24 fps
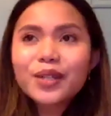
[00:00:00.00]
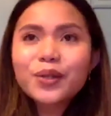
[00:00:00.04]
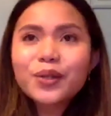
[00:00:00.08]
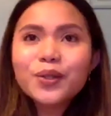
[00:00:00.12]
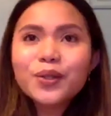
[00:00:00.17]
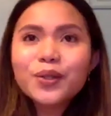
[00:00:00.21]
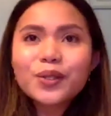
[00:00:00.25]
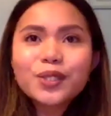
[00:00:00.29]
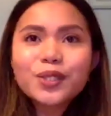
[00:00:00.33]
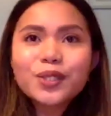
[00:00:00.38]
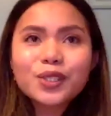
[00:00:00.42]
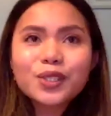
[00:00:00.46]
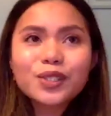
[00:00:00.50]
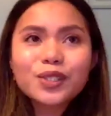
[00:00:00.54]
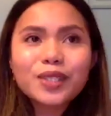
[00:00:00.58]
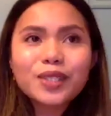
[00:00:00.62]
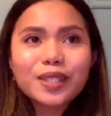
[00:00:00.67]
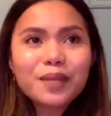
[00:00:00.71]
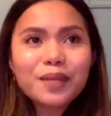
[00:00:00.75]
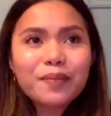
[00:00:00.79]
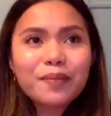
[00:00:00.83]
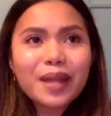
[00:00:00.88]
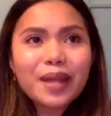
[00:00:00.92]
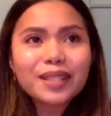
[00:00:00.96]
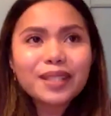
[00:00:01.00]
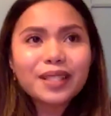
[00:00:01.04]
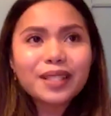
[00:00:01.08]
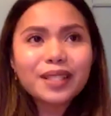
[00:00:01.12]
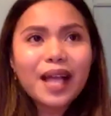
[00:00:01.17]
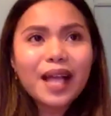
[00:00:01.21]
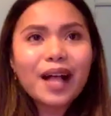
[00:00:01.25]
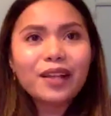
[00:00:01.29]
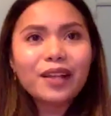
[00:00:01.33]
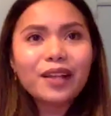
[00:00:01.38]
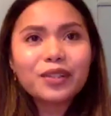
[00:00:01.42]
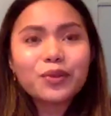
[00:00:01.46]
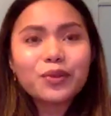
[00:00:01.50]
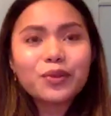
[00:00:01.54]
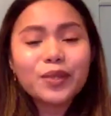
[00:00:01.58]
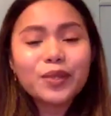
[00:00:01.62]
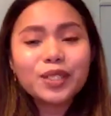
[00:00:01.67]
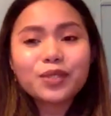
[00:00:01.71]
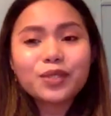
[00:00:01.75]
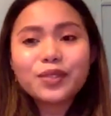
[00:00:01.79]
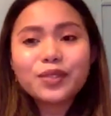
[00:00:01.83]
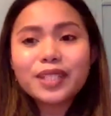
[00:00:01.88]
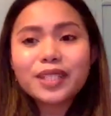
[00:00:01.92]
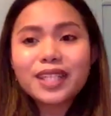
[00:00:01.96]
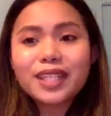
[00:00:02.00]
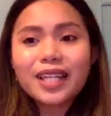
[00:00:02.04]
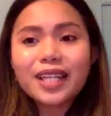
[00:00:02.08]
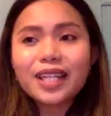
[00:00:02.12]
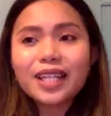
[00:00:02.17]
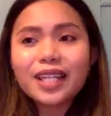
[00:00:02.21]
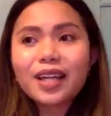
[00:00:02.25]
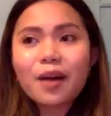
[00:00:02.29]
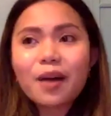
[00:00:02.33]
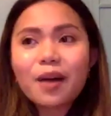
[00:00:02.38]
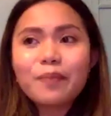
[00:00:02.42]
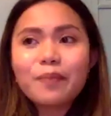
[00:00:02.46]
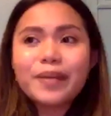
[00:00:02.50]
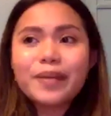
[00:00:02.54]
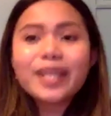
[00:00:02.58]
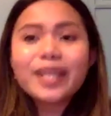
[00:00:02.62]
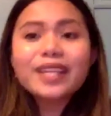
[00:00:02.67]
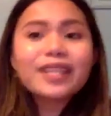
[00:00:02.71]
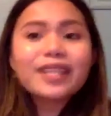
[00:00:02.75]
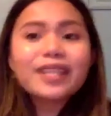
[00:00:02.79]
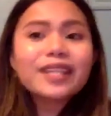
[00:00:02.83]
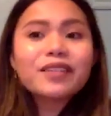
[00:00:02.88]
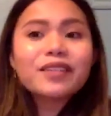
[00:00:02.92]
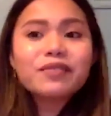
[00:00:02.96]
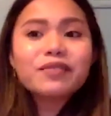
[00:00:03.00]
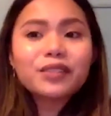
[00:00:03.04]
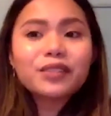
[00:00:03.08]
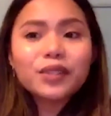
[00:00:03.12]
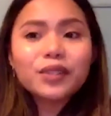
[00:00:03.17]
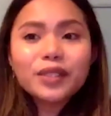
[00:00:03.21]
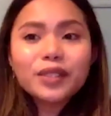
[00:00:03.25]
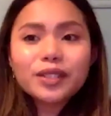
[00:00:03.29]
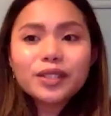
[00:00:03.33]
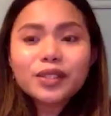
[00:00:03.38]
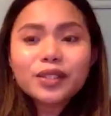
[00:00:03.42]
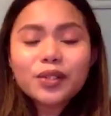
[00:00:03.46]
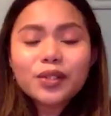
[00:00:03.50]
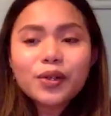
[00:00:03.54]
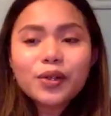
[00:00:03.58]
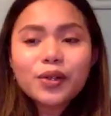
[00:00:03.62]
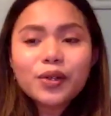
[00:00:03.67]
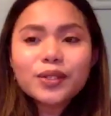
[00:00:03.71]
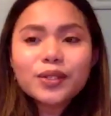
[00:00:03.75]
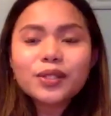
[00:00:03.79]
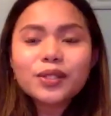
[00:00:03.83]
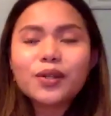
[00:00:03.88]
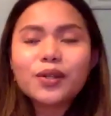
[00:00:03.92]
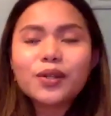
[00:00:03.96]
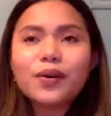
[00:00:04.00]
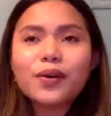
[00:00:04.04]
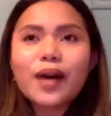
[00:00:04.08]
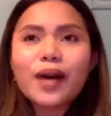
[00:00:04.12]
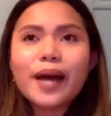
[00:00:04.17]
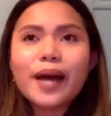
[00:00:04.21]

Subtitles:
Culturally, mental health wasn't really like a big thing for us, you know. So